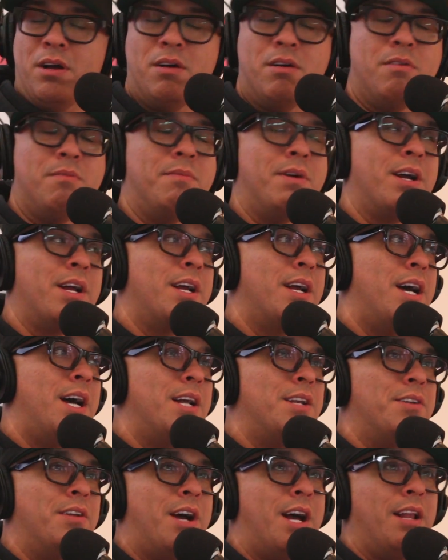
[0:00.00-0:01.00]
Oh, my
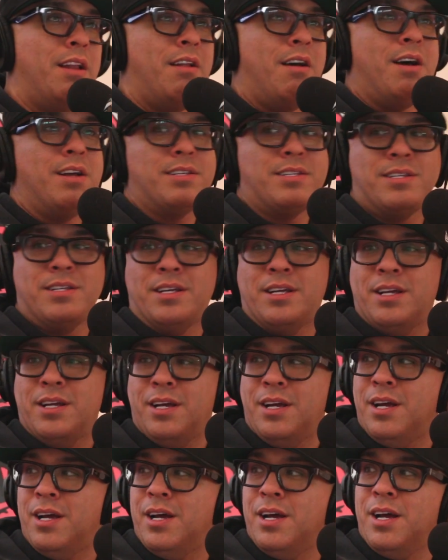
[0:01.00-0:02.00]
God, dude. I lost it.
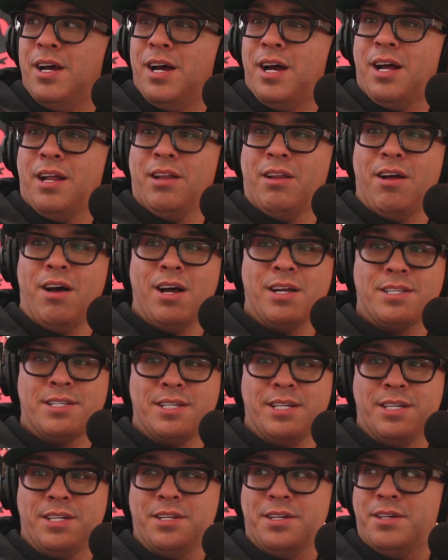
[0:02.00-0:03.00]
I
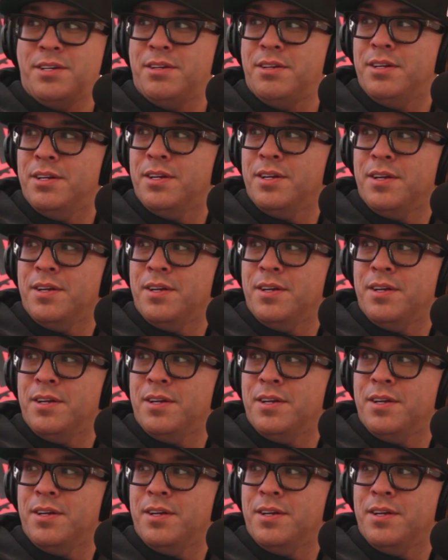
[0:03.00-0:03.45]
lost it, dude.